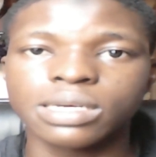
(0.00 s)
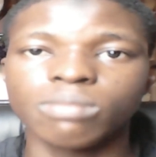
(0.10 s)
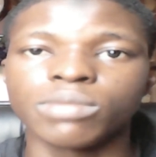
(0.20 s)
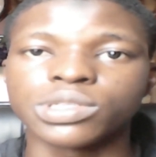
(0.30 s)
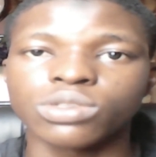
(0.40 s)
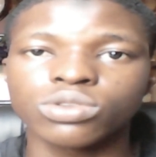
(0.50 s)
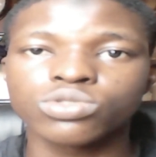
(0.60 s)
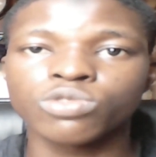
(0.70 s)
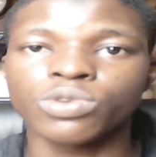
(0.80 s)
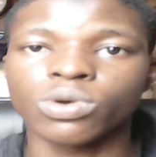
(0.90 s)
but also
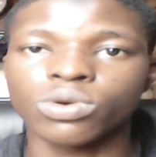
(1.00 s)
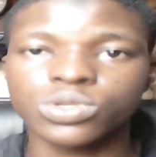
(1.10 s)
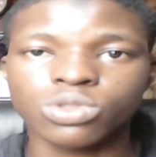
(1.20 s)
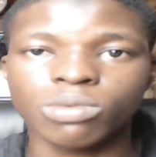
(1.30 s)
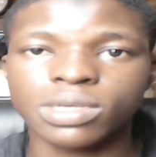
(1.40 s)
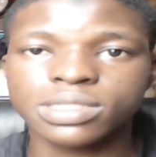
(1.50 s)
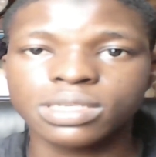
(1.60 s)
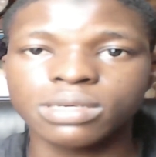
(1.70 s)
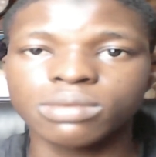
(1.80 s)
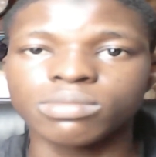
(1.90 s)
for your customers,
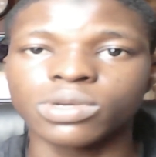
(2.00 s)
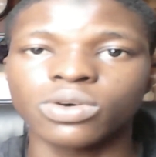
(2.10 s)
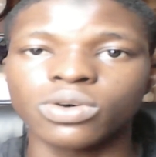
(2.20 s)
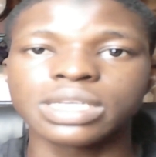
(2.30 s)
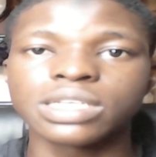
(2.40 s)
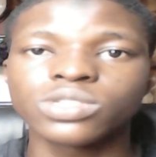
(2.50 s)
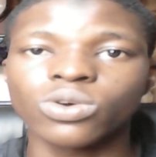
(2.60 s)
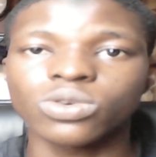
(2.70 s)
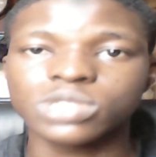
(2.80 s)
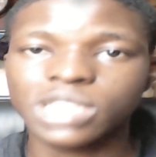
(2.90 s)
because they need to
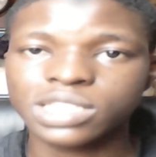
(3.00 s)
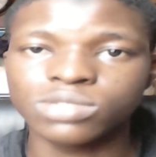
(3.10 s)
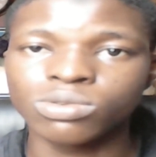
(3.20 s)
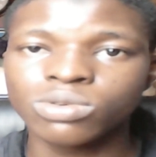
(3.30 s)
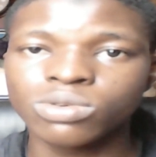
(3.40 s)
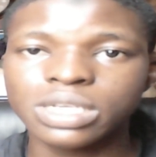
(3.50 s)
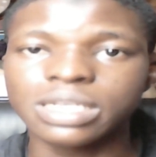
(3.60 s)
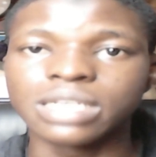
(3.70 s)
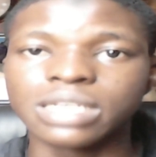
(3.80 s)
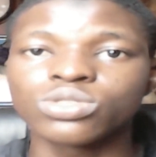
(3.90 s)
contact you, they
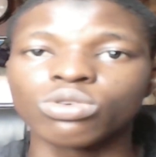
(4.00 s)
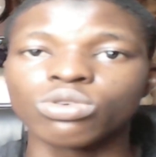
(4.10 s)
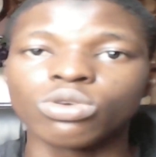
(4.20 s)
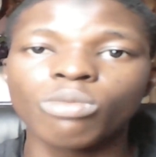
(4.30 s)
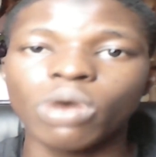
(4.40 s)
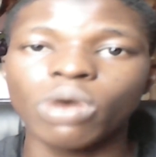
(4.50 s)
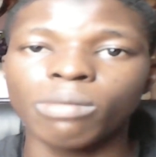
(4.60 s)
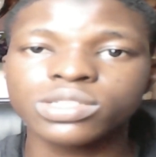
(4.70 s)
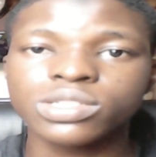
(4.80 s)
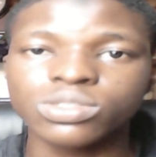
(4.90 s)
need to know more
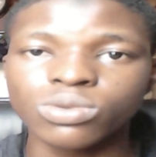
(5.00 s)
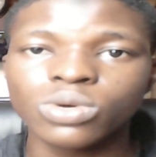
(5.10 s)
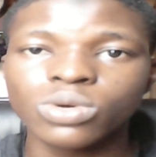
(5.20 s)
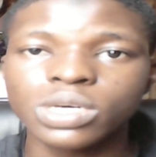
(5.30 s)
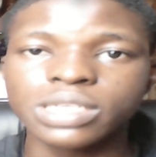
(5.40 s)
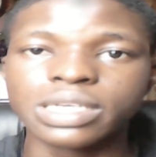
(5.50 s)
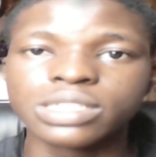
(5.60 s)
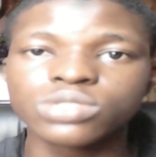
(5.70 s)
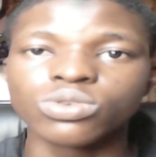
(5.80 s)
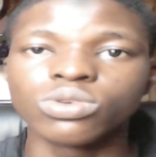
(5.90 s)
about you, they need
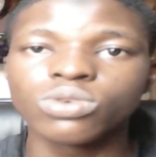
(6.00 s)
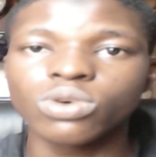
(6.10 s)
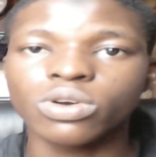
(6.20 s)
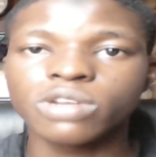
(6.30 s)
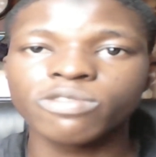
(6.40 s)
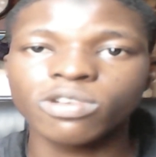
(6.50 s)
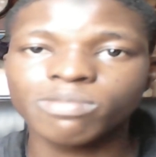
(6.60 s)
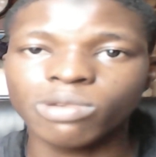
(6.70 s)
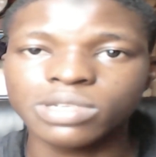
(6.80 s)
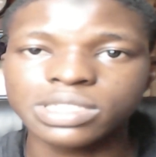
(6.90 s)
to know your refund
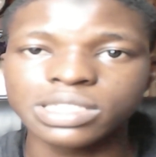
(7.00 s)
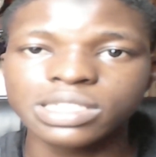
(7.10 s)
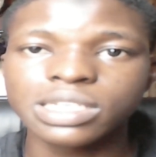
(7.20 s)
policy,